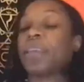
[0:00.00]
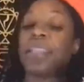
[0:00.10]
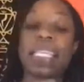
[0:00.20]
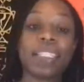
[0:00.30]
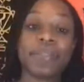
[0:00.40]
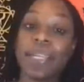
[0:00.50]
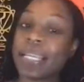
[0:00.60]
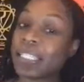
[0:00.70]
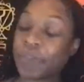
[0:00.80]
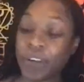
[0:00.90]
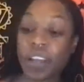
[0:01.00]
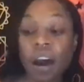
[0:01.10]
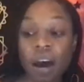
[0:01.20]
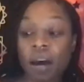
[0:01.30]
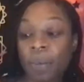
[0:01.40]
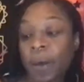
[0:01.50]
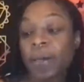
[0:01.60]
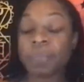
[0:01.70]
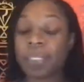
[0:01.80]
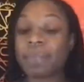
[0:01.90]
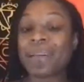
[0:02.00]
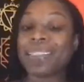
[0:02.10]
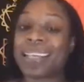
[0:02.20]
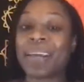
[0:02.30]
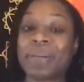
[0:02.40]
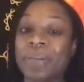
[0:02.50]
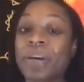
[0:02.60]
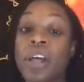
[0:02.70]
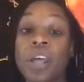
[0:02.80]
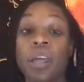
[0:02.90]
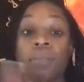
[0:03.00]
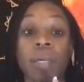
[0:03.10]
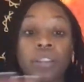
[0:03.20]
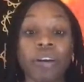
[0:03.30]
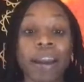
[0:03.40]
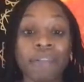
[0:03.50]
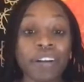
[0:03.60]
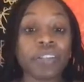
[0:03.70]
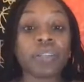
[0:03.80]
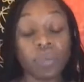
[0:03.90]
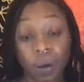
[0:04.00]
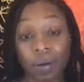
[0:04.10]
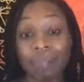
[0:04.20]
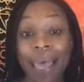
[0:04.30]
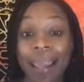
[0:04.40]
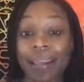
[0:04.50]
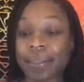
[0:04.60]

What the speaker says: This reading is for y'all. Welcome to my channel. My Thrivers, welcome back.